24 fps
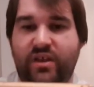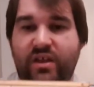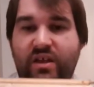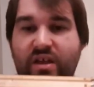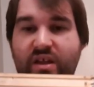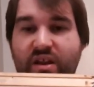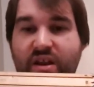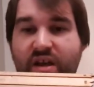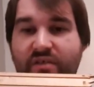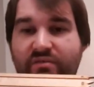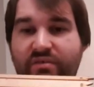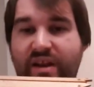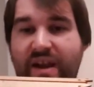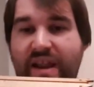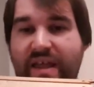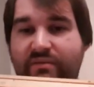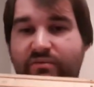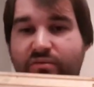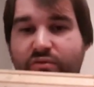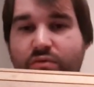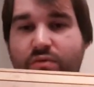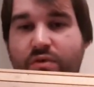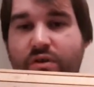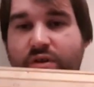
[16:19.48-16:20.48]
another
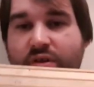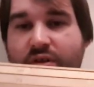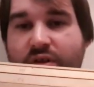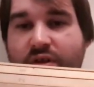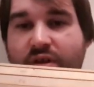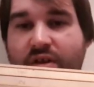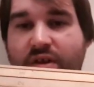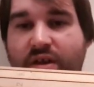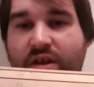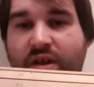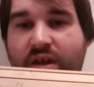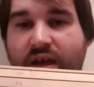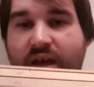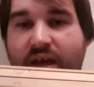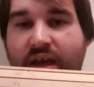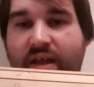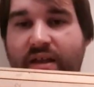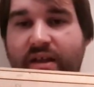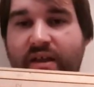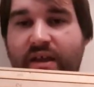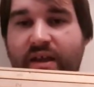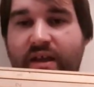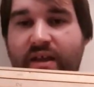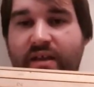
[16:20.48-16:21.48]
level on,
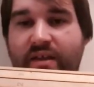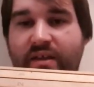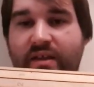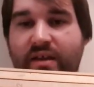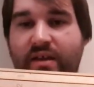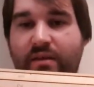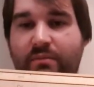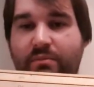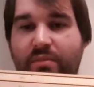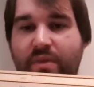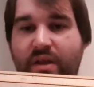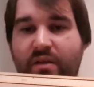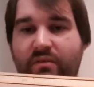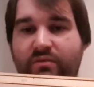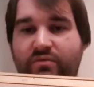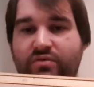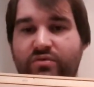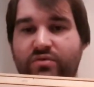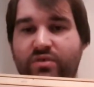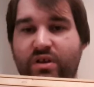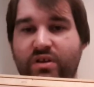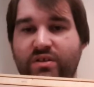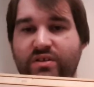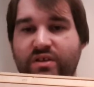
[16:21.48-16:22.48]
and a bit of
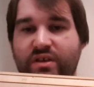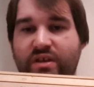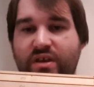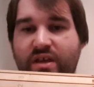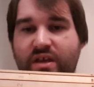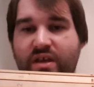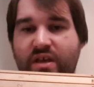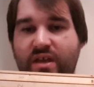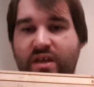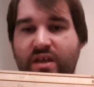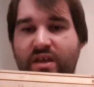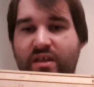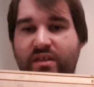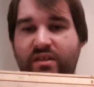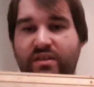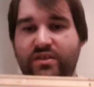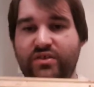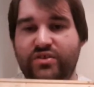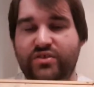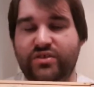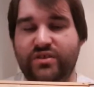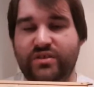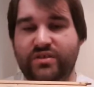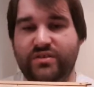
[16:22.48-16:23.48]
structure here
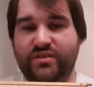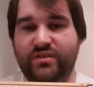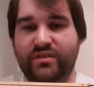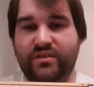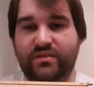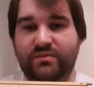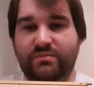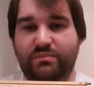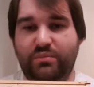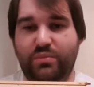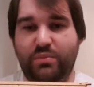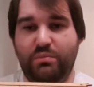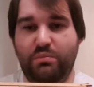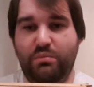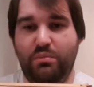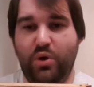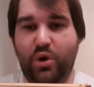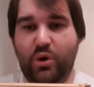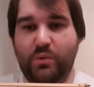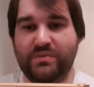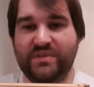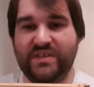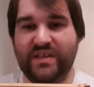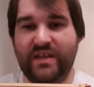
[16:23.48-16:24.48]
that just
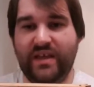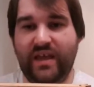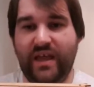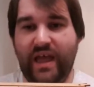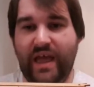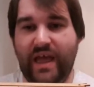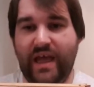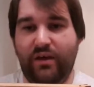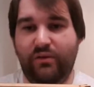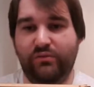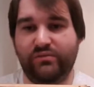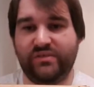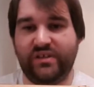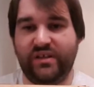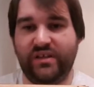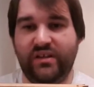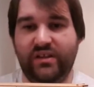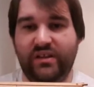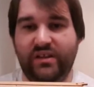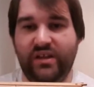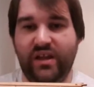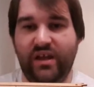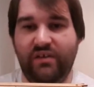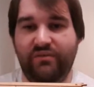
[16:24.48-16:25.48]
pops it out
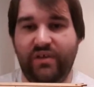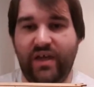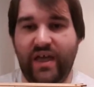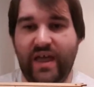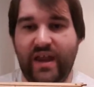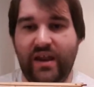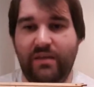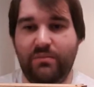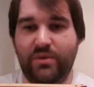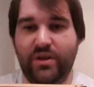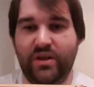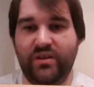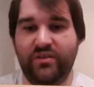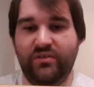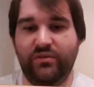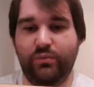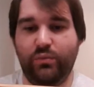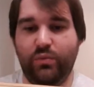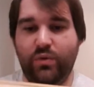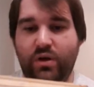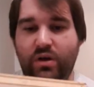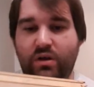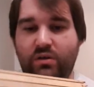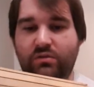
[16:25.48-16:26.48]
another element as
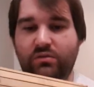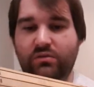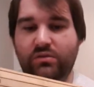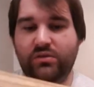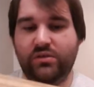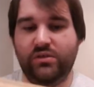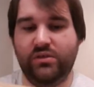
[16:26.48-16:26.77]
well.